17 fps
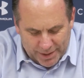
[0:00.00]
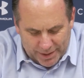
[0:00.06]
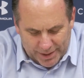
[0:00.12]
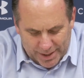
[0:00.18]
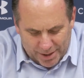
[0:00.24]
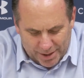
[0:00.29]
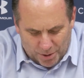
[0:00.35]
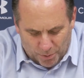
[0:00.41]

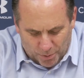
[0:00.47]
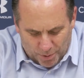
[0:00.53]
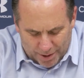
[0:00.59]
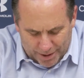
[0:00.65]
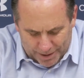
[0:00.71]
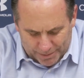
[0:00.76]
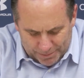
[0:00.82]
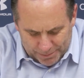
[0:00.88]
you
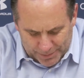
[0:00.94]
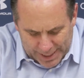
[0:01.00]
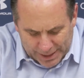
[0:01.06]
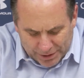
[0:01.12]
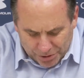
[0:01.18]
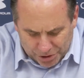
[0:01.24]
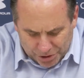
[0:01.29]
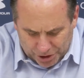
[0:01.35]
know,
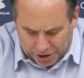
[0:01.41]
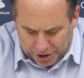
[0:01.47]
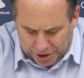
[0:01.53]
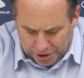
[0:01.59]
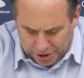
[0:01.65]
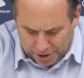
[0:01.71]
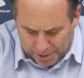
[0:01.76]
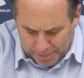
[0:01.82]

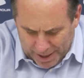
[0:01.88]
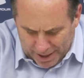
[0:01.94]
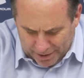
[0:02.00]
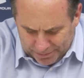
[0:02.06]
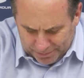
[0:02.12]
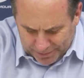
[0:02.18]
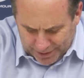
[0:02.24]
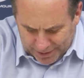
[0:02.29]
insecure
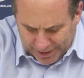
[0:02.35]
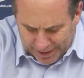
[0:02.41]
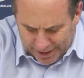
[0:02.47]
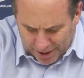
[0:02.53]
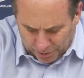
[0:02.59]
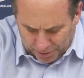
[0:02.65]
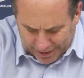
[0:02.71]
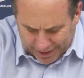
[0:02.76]
about,
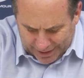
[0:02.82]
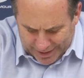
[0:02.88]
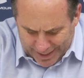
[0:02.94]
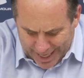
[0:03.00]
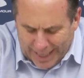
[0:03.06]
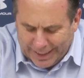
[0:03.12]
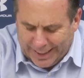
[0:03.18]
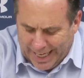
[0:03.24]
you know,
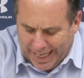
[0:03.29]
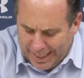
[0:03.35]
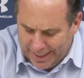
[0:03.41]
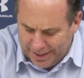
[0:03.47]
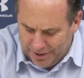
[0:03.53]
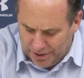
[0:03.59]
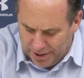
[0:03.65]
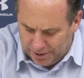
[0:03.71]
not
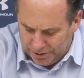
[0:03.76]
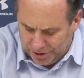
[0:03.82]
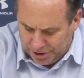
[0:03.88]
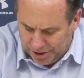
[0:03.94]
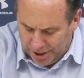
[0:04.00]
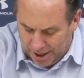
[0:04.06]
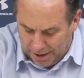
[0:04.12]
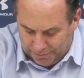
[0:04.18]
getting their
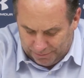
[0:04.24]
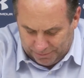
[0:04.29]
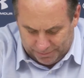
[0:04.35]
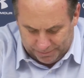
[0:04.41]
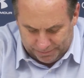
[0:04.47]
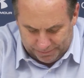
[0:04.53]
stuff.